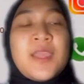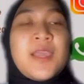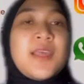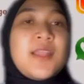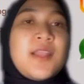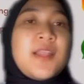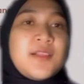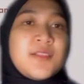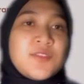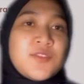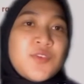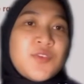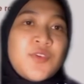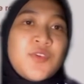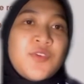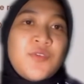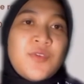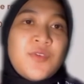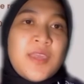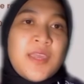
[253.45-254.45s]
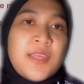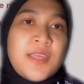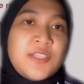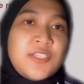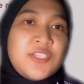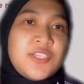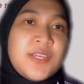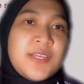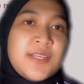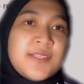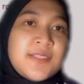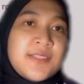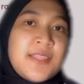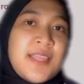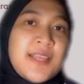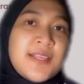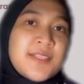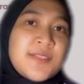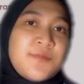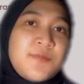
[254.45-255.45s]
And also, you can just
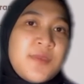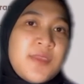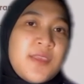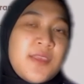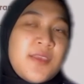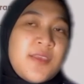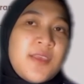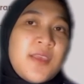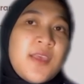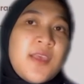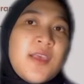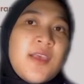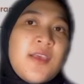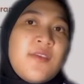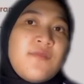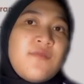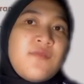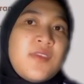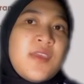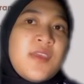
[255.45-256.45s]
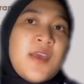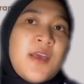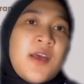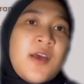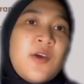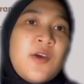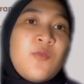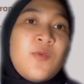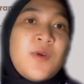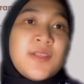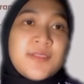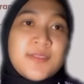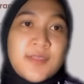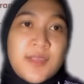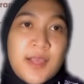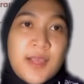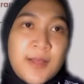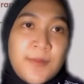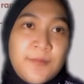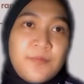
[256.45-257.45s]
text me via
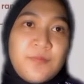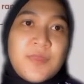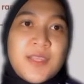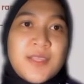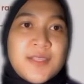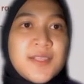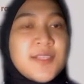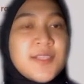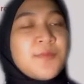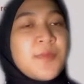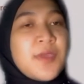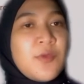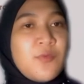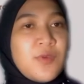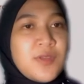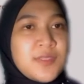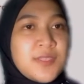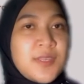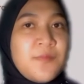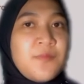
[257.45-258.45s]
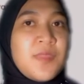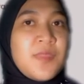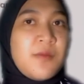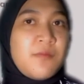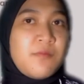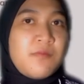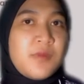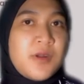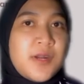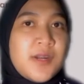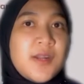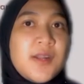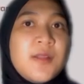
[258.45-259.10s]
WhatsApp. This is my WhatsApp number.